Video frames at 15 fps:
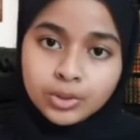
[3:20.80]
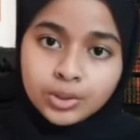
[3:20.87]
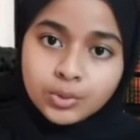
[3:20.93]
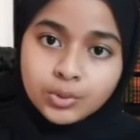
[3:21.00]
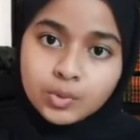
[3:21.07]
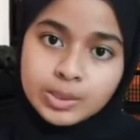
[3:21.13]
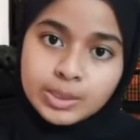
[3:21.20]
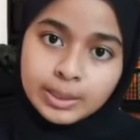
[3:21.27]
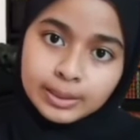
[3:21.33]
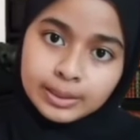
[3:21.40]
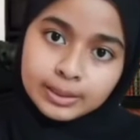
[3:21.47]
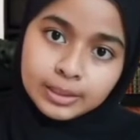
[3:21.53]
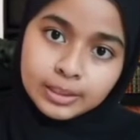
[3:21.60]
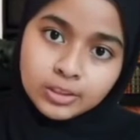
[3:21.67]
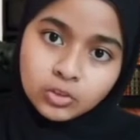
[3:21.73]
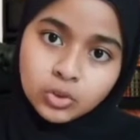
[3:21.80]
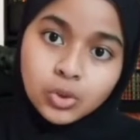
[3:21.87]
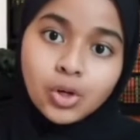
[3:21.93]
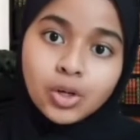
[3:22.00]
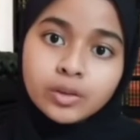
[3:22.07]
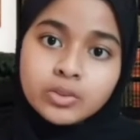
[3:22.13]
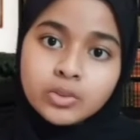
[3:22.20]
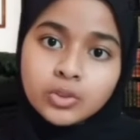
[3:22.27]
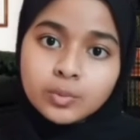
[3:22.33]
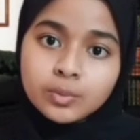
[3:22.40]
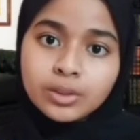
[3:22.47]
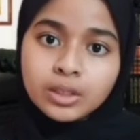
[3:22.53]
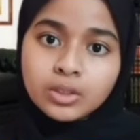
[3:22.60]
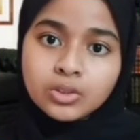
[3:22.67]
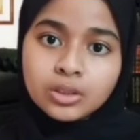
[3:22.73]
reducing the need to
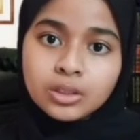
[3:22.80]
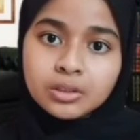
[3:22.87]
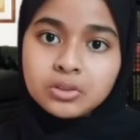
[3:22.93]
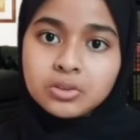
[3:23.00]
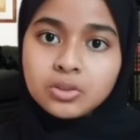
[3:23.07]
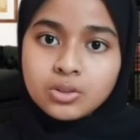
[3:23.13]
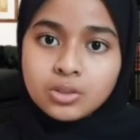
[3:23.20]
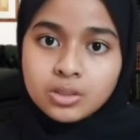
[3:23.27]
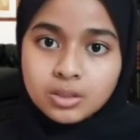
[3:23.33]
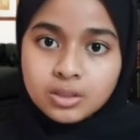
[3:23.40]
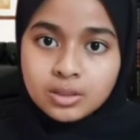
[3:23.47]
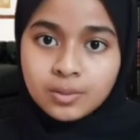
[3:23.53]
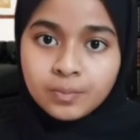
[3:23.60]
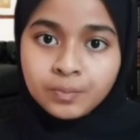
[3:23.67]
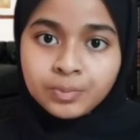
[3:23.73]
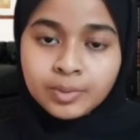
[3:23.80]
consume natural resources,